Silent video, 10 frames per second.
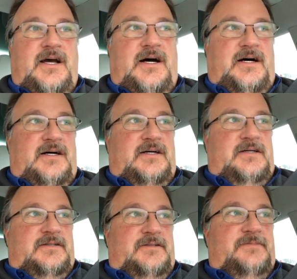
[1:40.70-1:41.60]

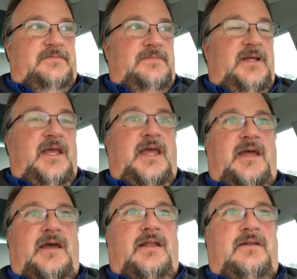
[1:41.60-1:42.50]
Um,
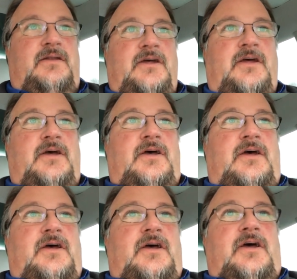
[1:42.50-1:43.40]
and
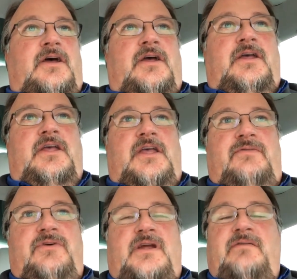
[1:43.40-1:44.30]

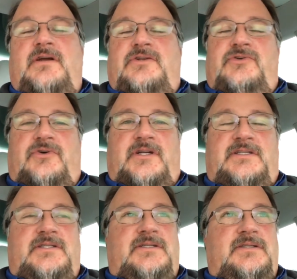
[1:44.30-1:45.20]
if you're giving
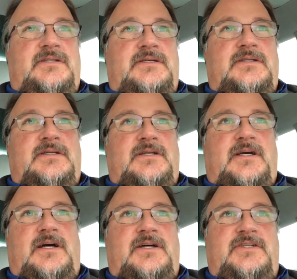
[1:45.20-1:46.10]
treats,
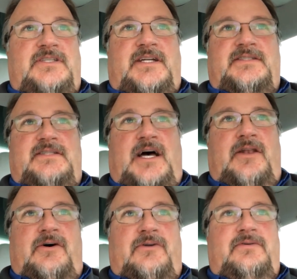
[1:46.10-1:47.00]
just on a side
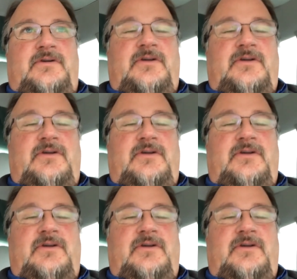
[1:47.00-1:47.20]
note,